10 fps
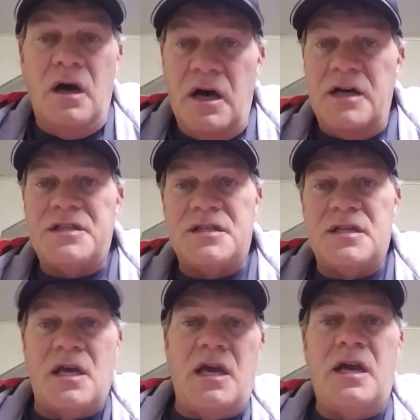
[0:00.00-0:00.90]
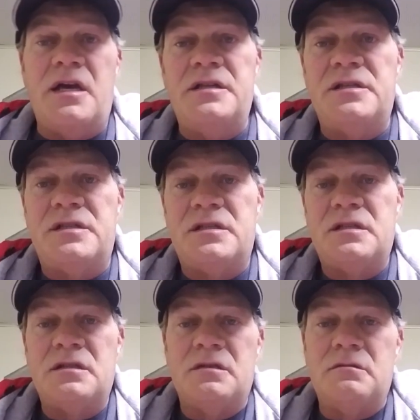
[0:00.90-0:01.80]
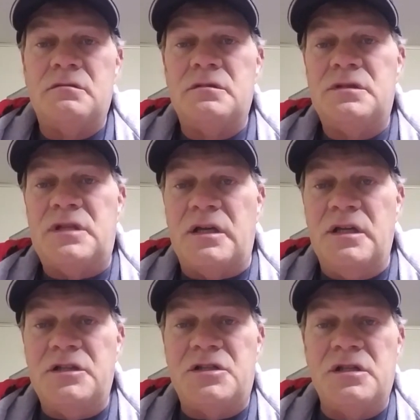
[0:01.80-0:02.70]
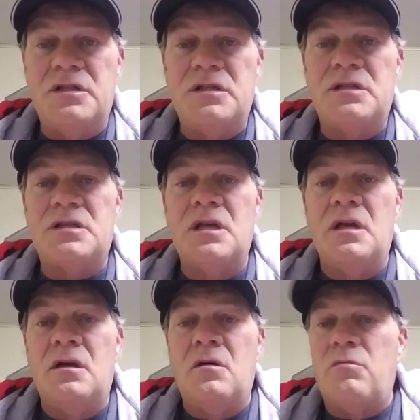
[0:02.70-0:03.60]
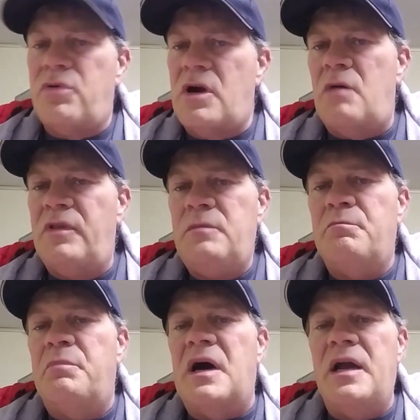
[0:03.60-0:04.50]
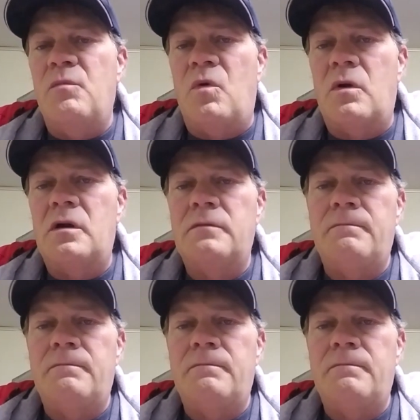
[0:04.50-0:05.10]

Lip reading: us as technicians probably buy more,